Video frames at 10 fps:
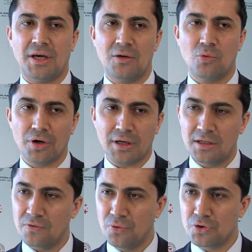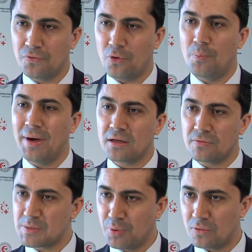can work in the future for better
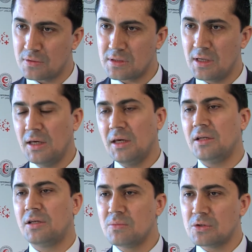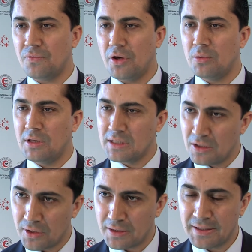response in terms of
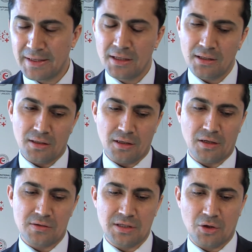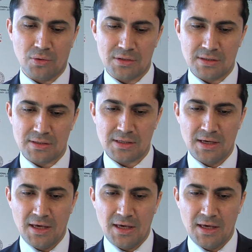humanitarian uh, consequences.